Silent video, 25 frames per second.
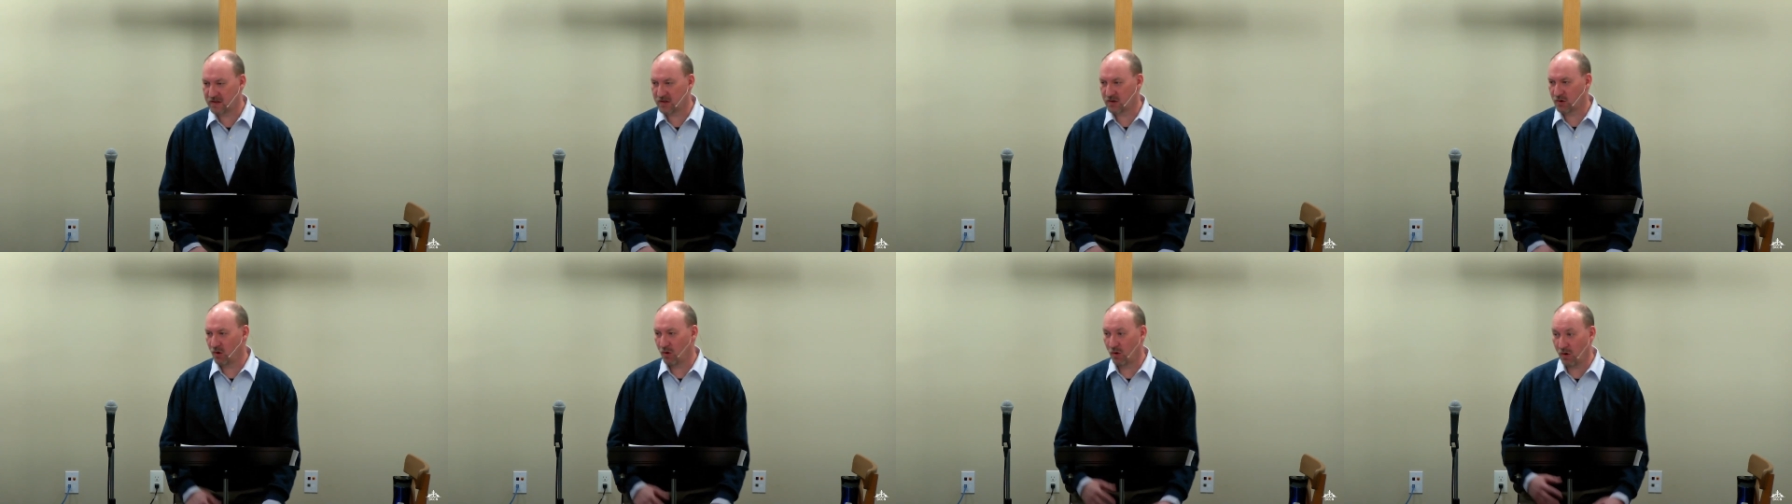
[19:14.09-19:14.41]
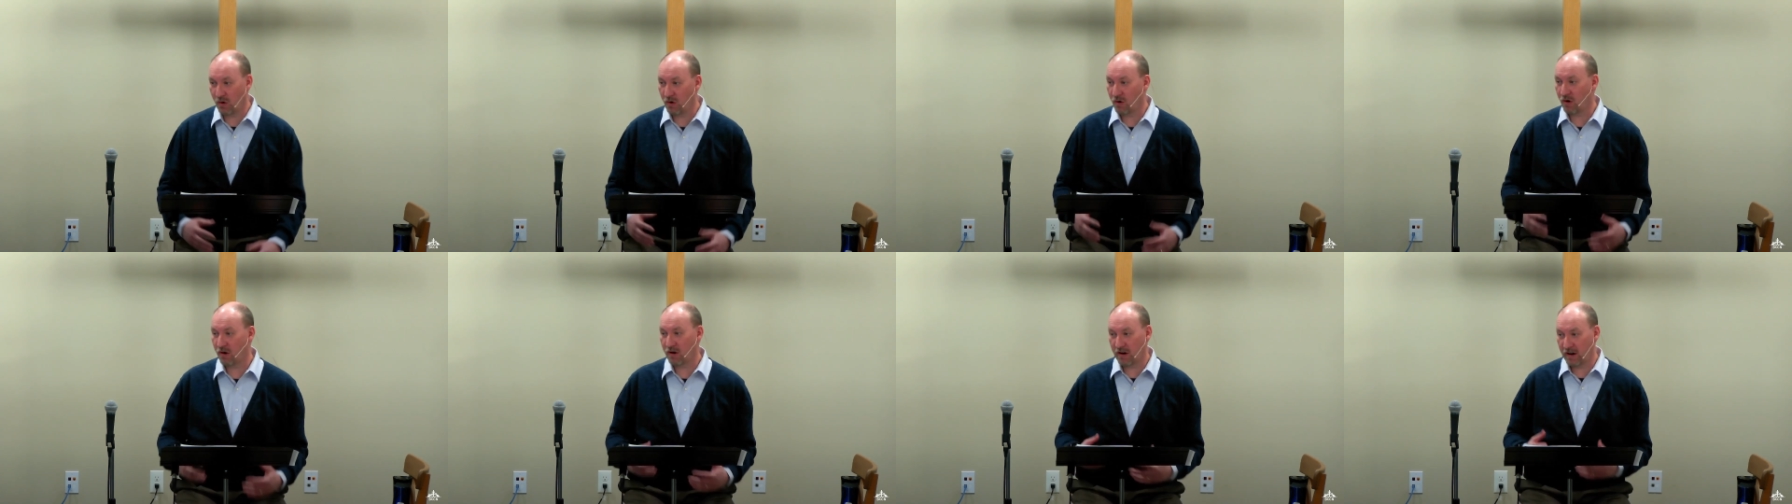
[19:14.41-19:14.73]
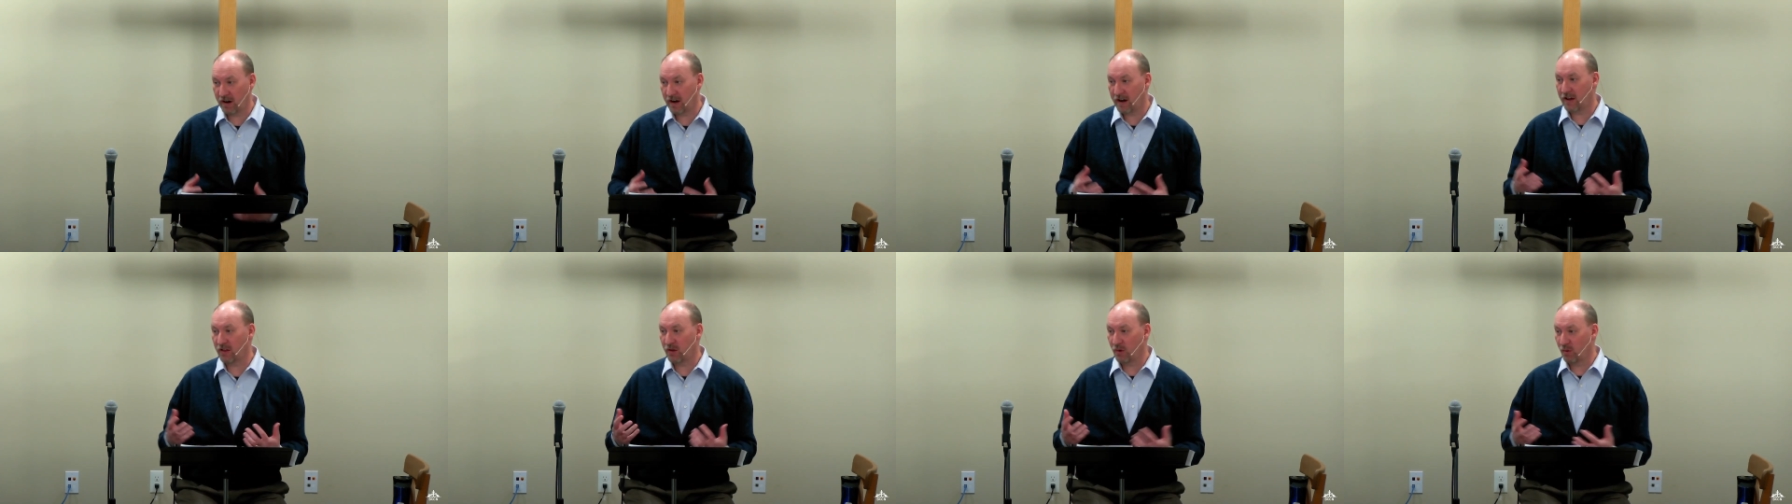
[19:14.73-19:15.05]
or in
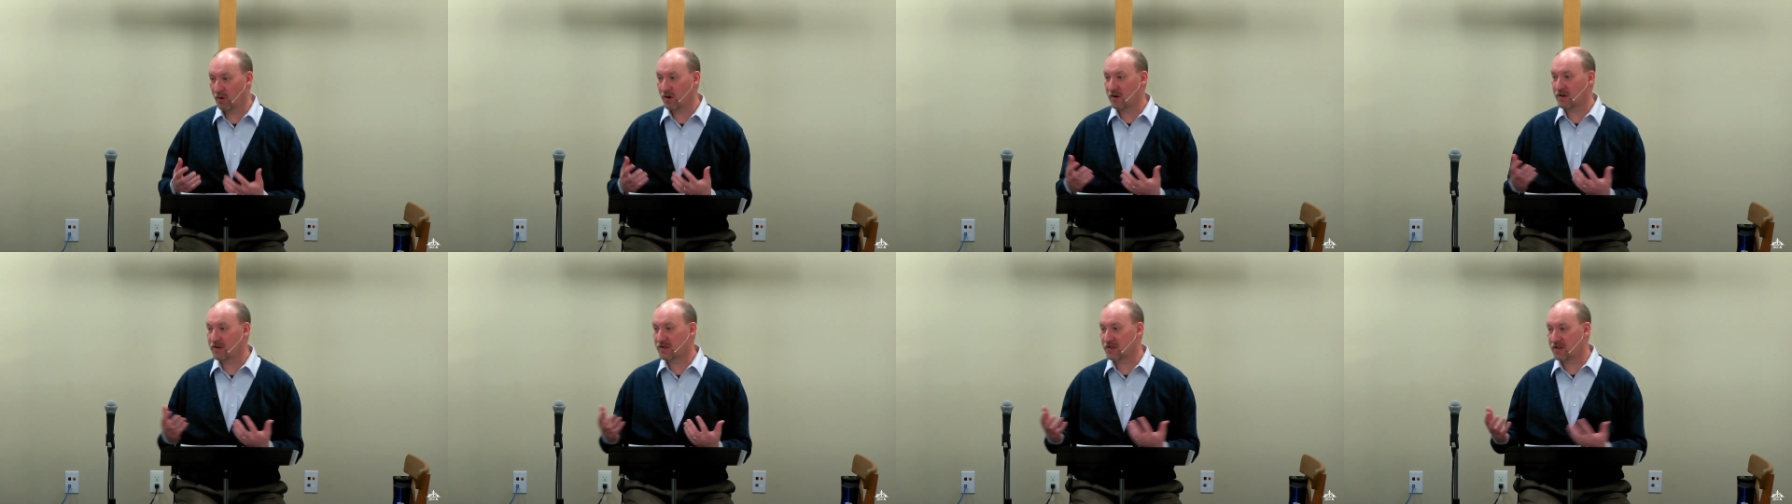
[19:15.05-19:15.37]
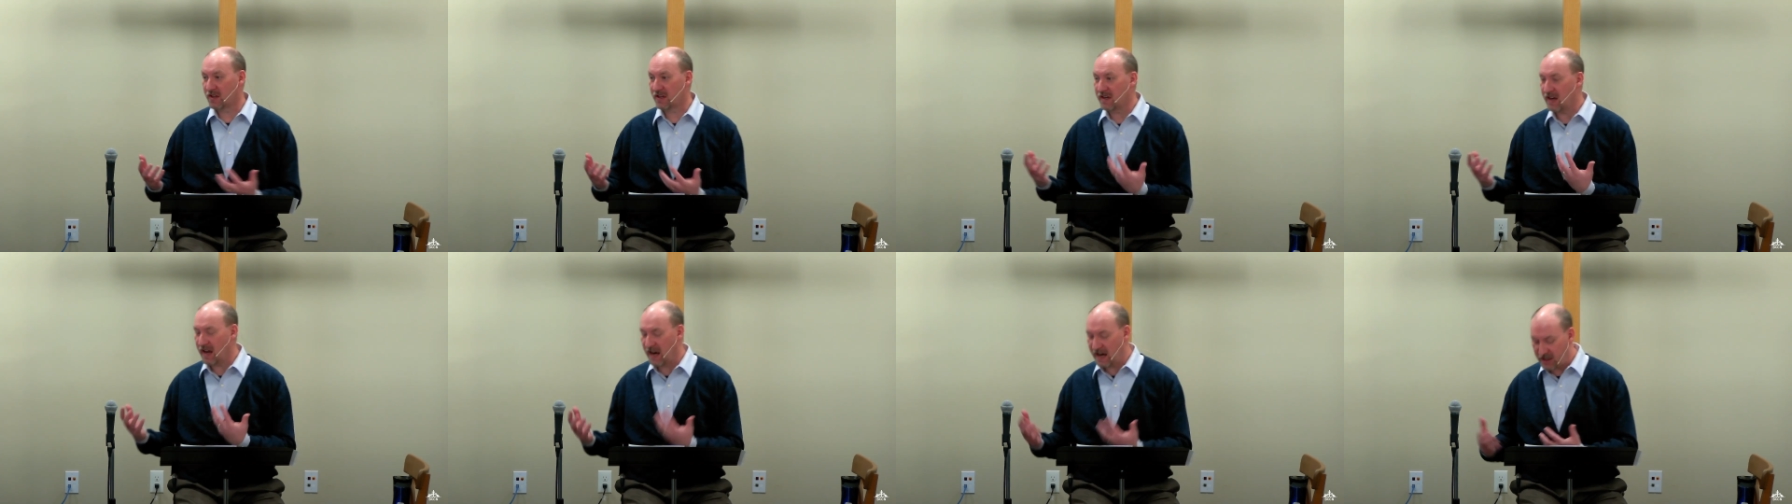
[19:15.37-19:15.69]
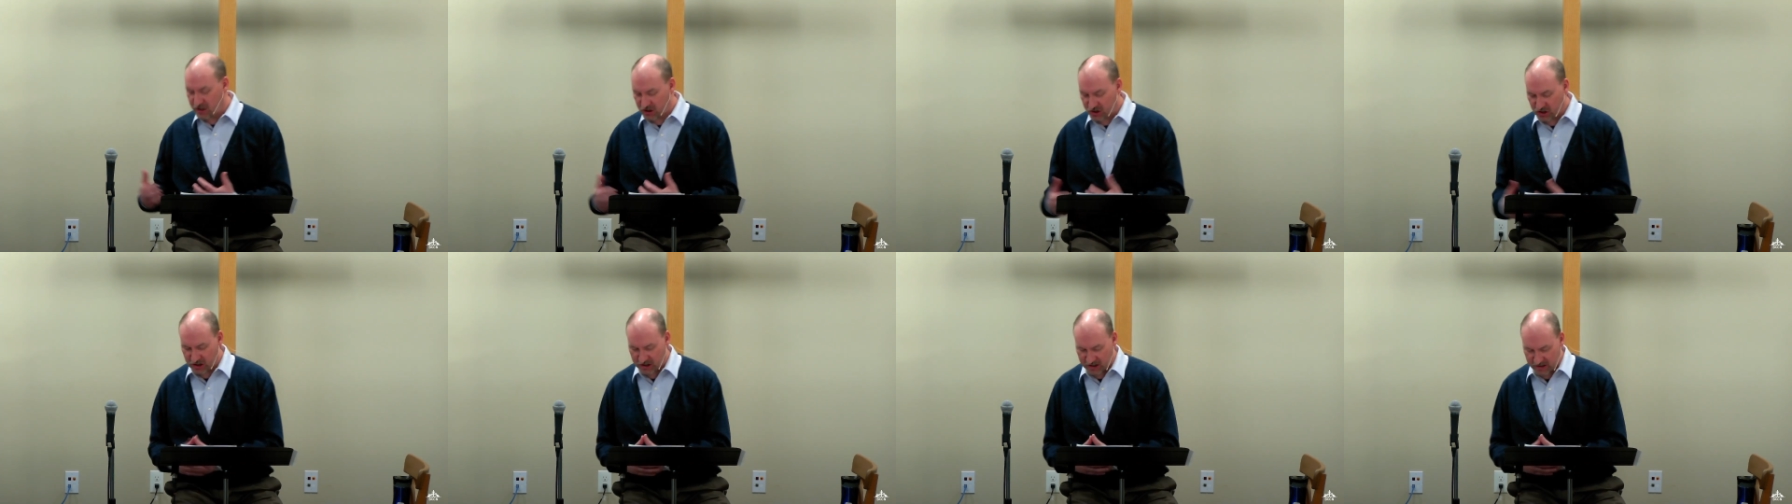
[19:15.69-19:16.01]
other words, the
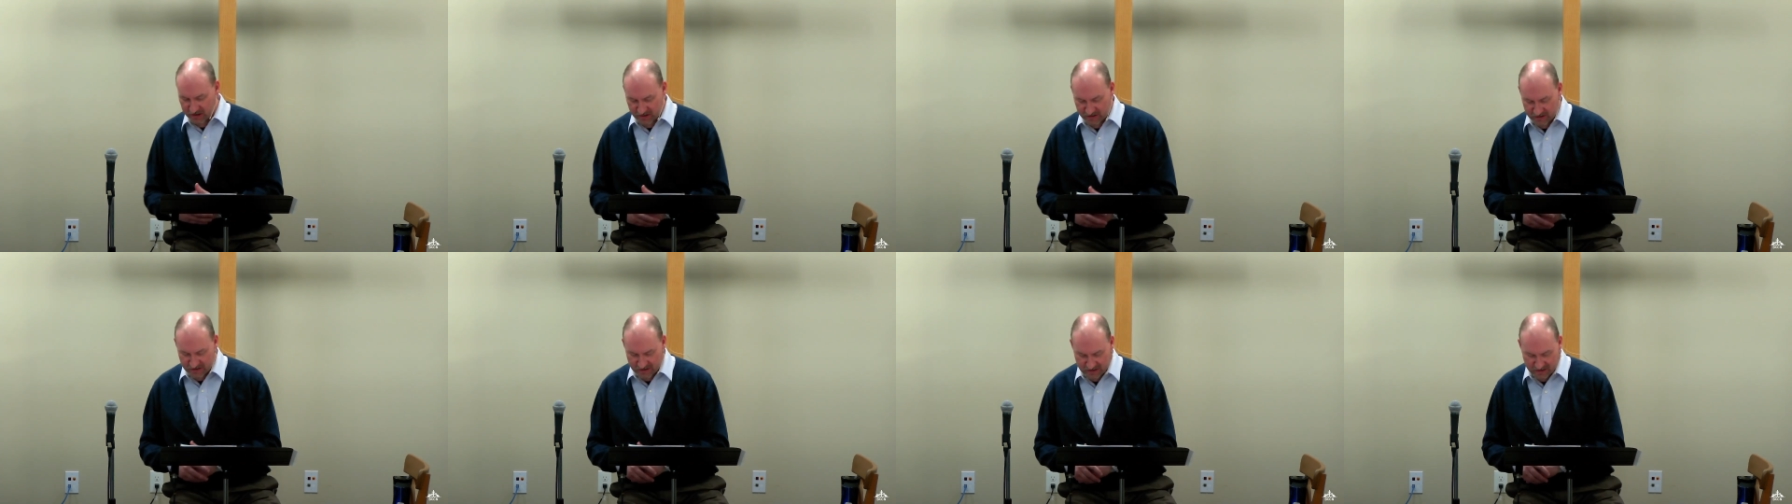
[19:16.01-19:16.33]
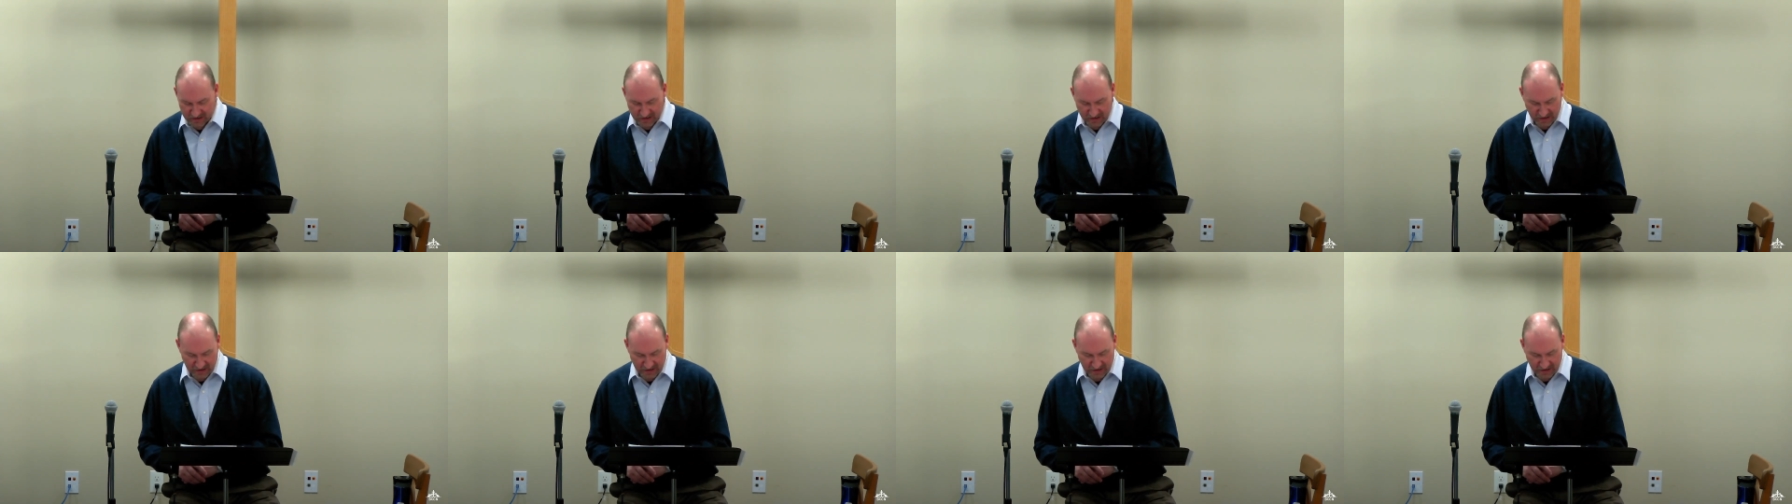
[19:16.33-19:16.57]
nations,